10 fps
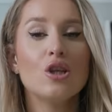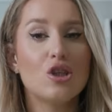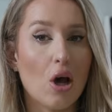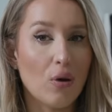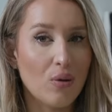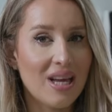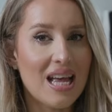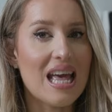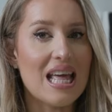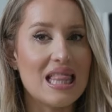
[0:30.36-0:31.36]
So
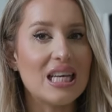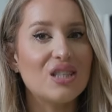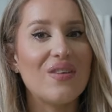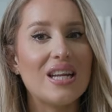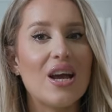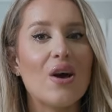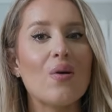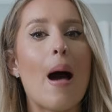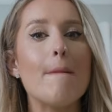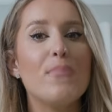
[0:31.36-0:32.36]
in this
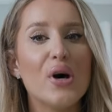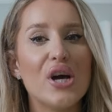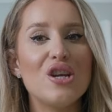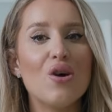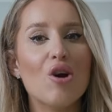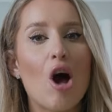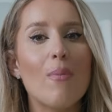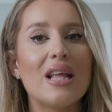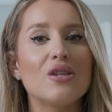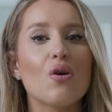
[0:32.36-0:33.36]
video, I'm putting your
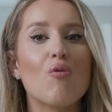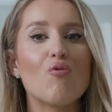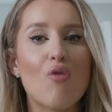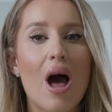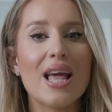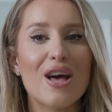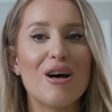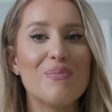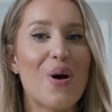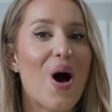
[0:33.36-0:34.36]
comments right
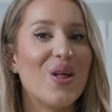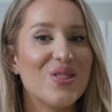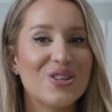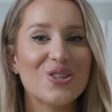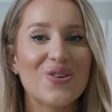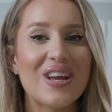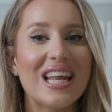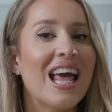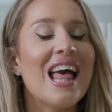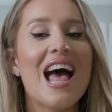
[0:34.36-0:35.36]
up on the
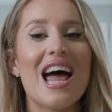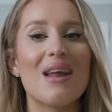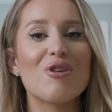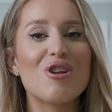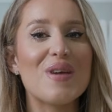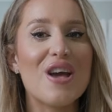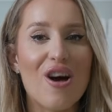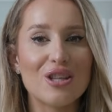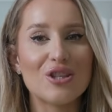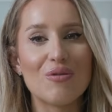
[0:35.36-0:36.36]
screen and I'm going to be
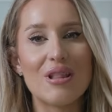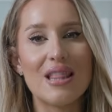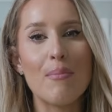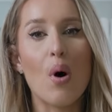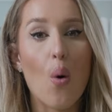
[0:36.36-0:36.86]
answering them